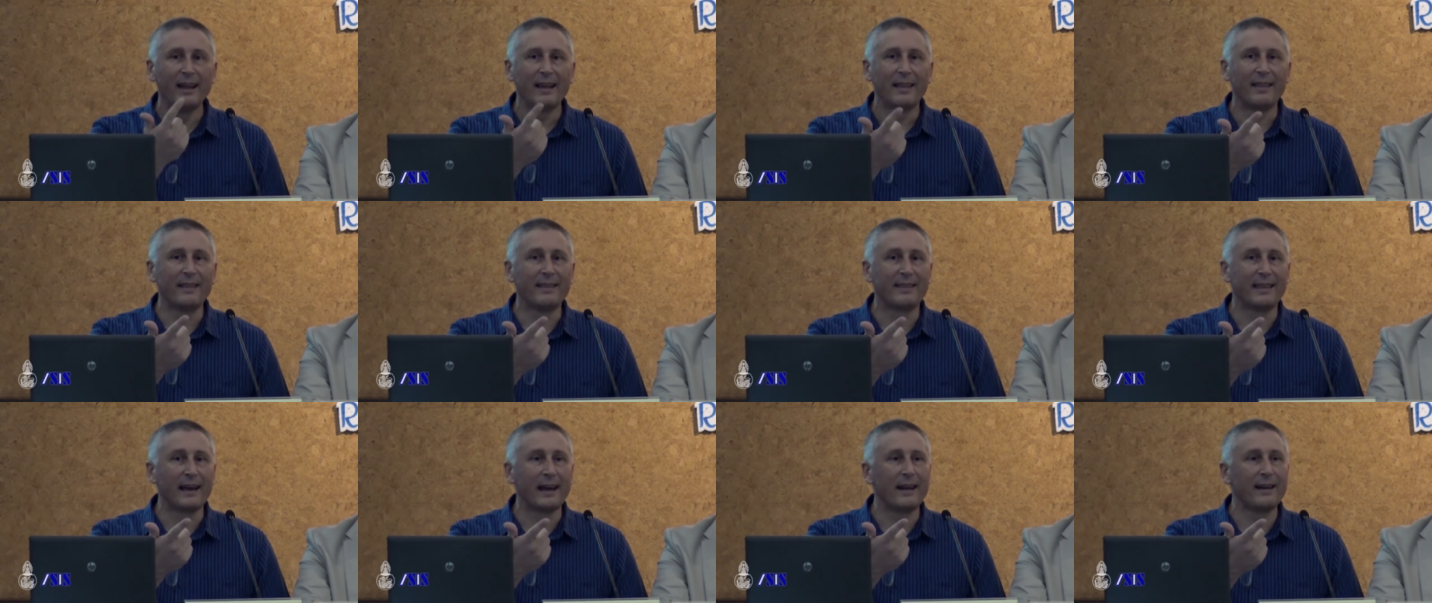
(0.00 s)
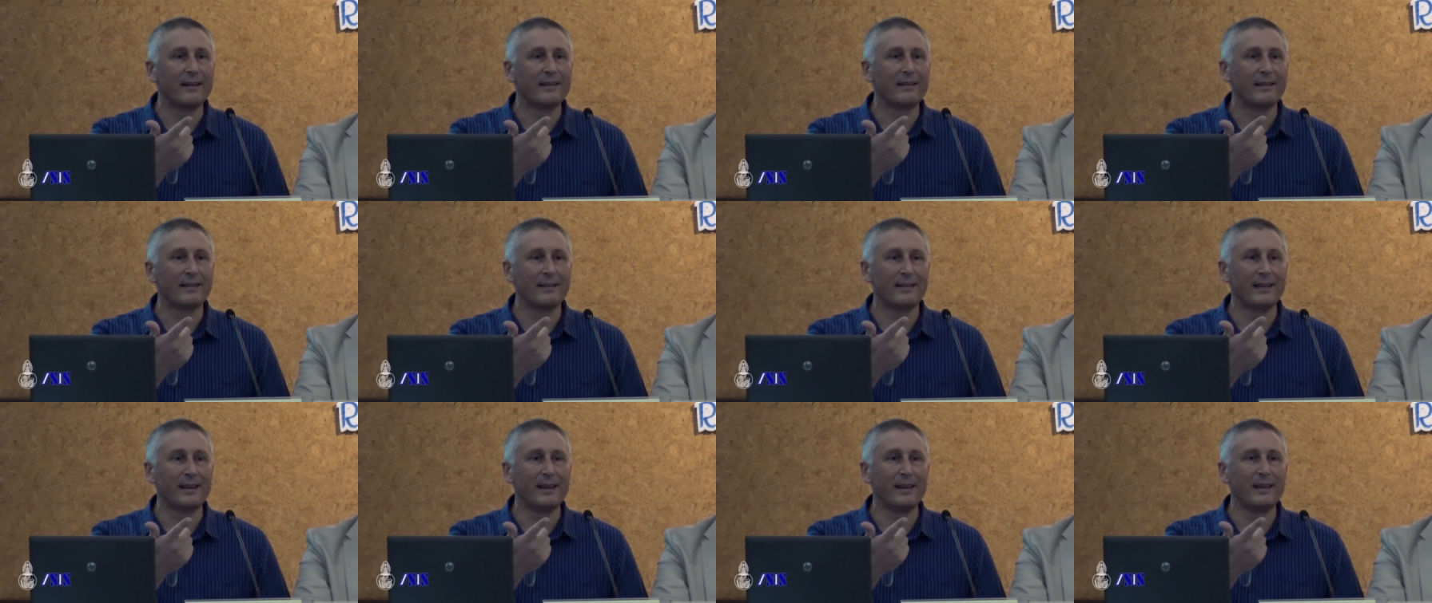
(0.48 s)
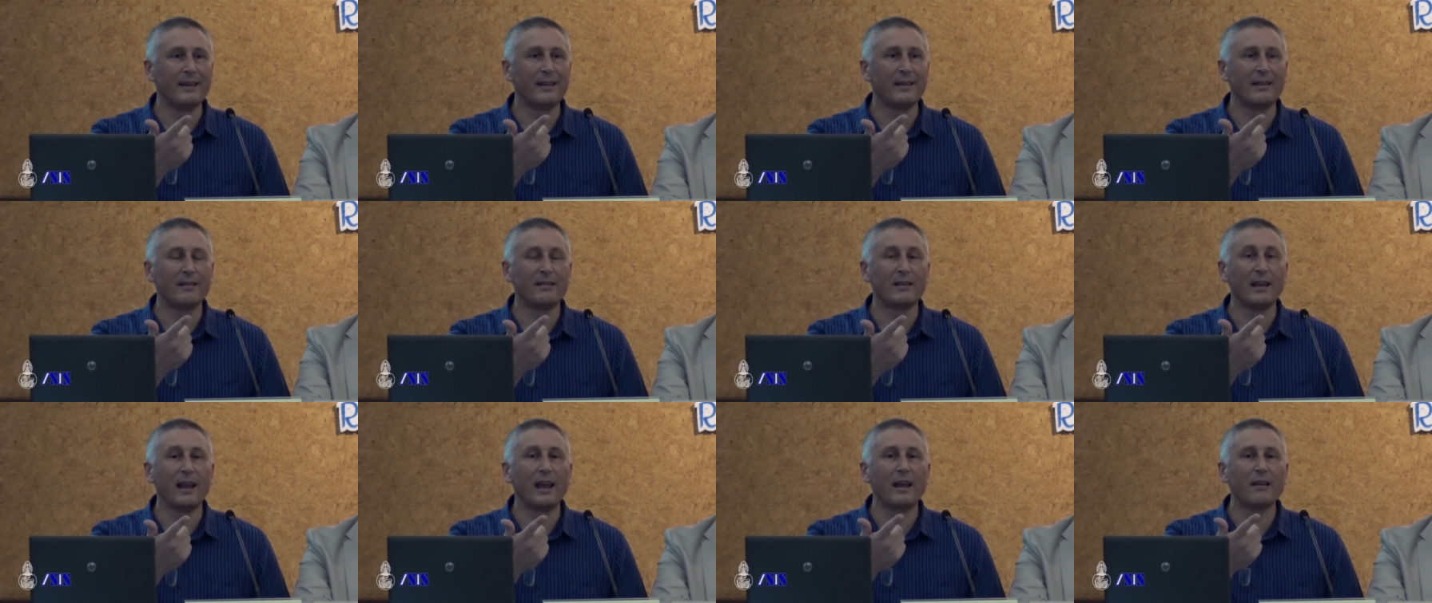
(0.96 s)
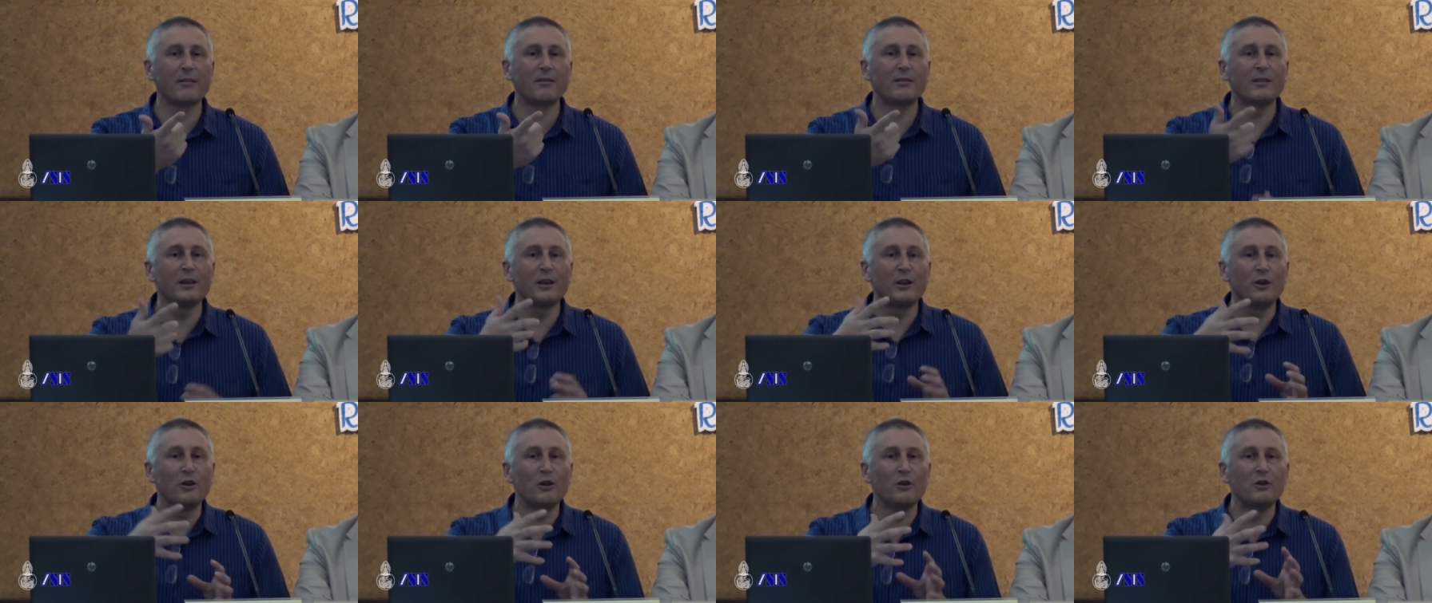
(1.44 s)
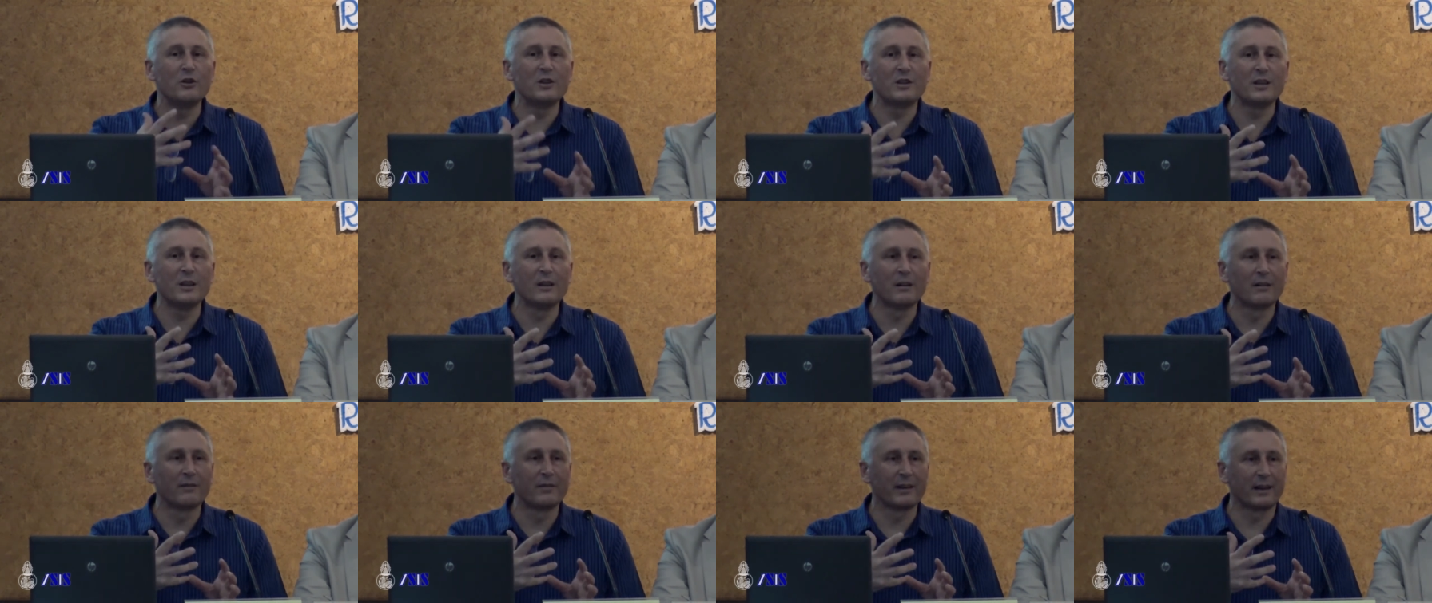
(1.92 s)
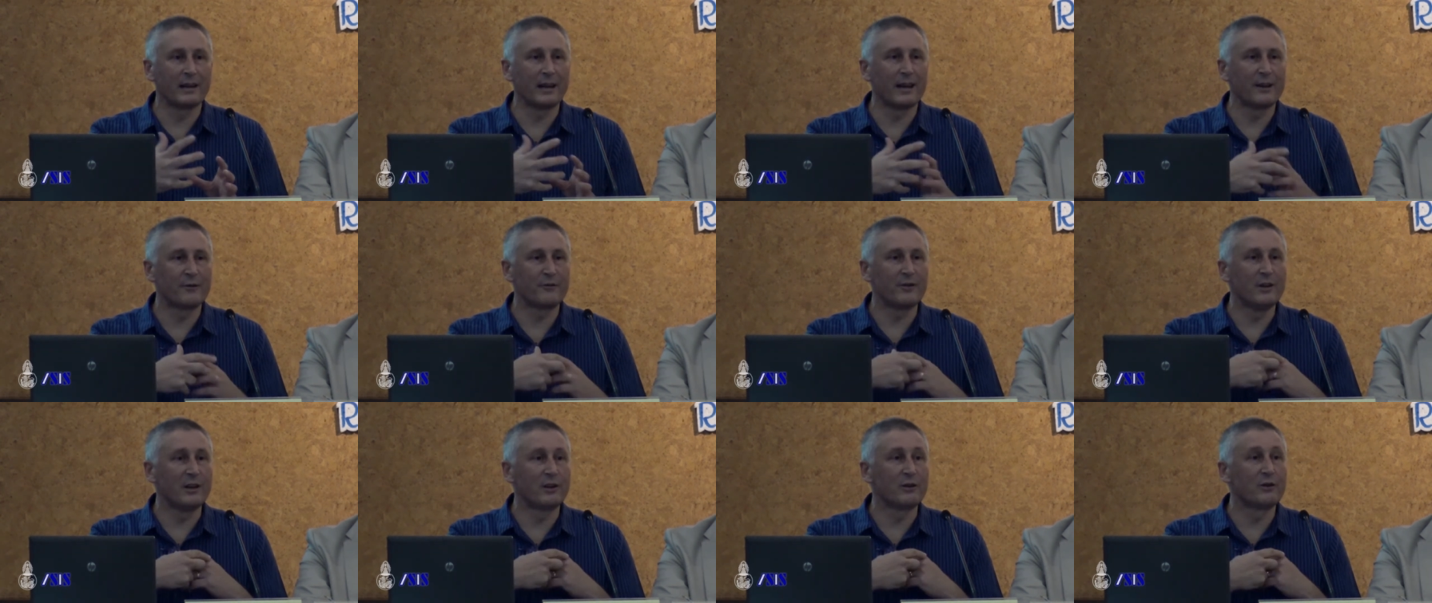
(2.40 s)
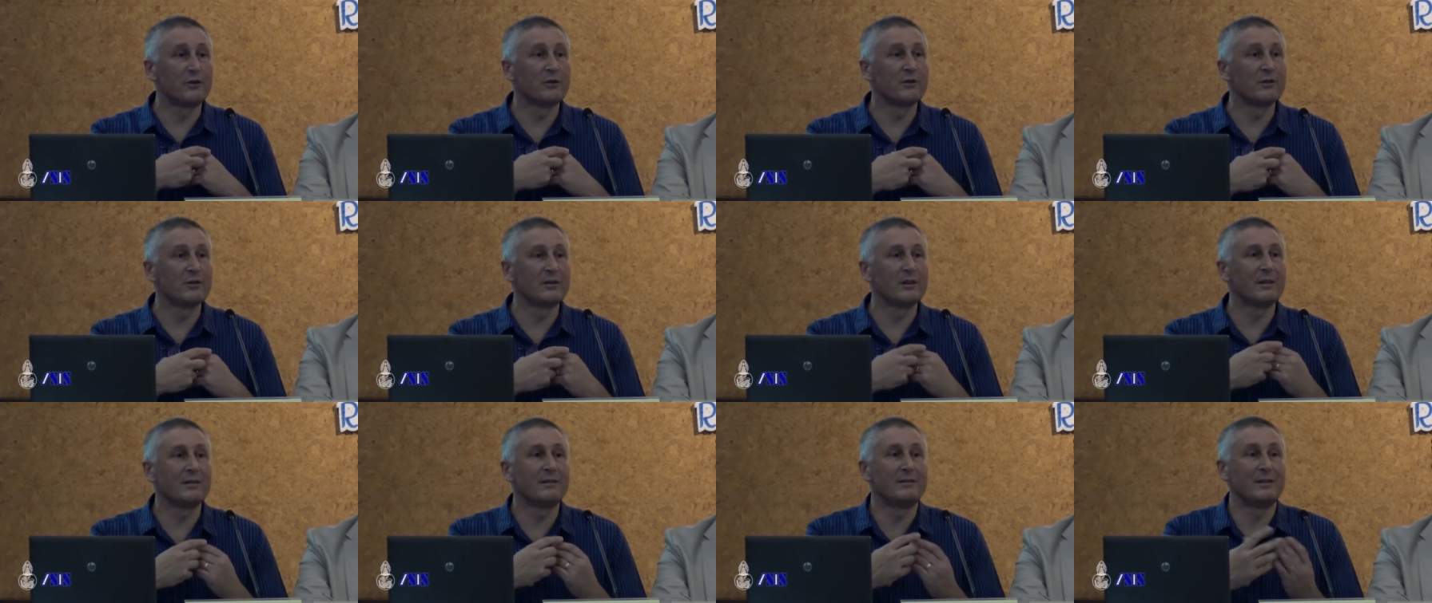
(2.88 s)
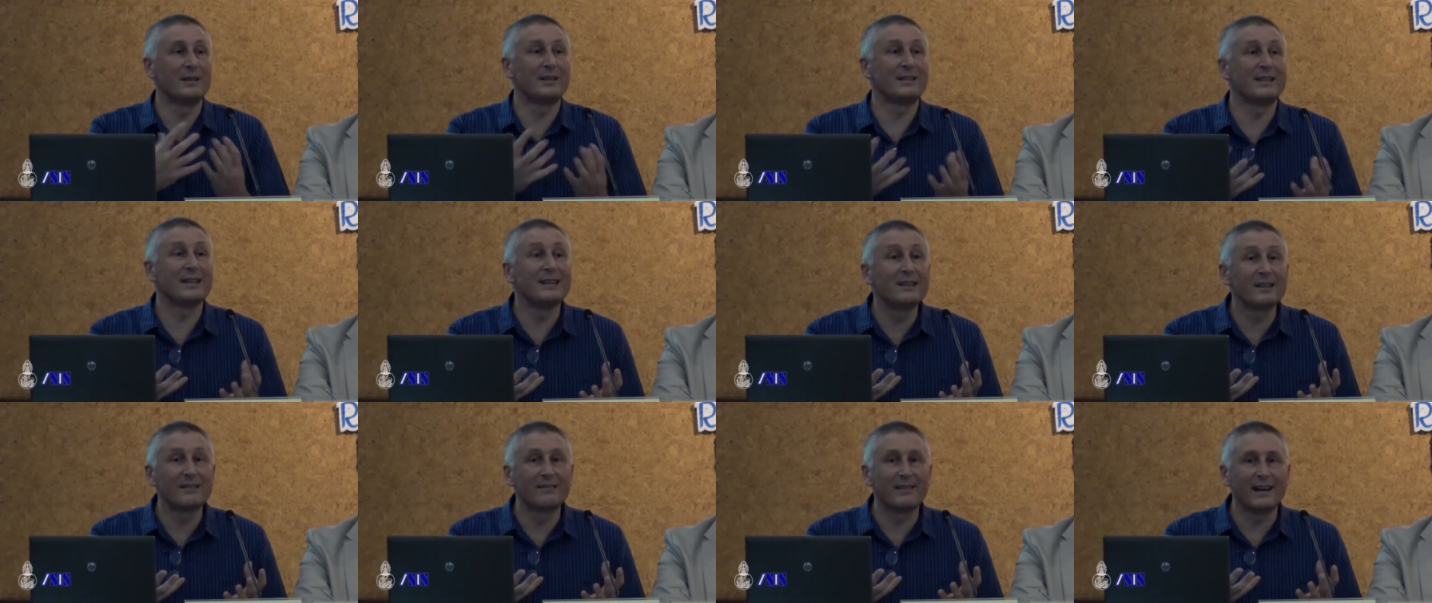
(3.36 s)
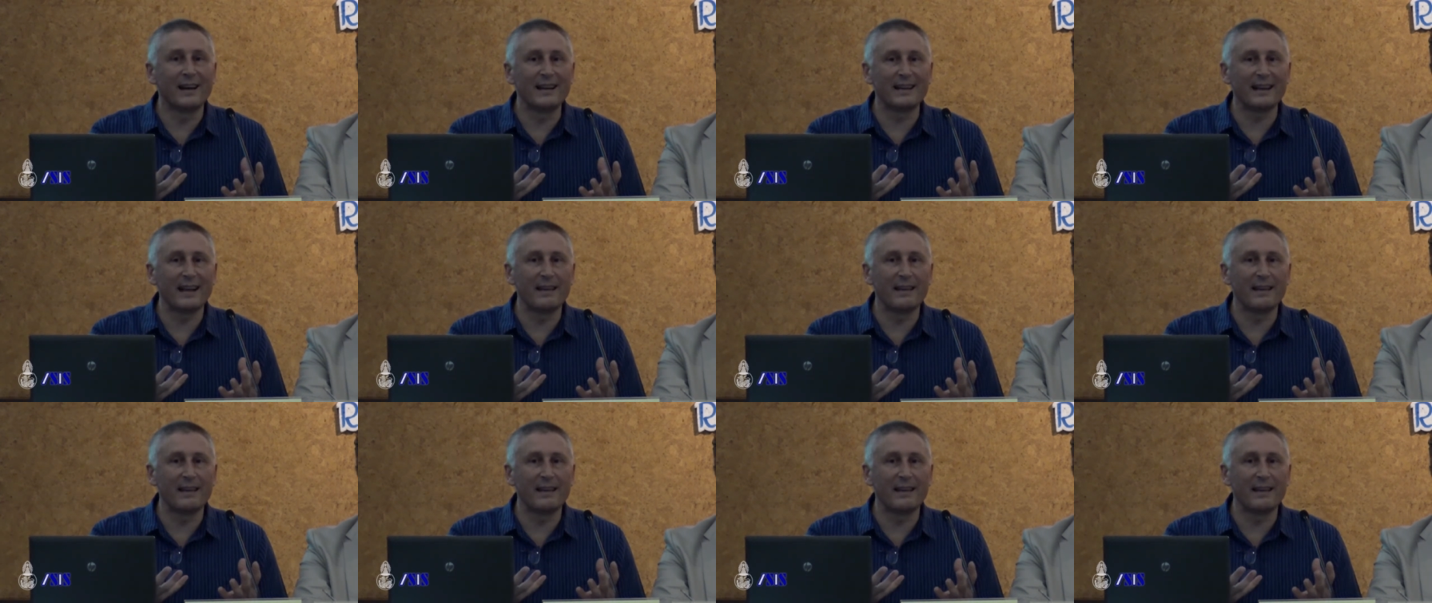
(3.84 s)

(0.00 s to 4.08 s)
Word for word: that the ethnic unity of the country could disintegrate,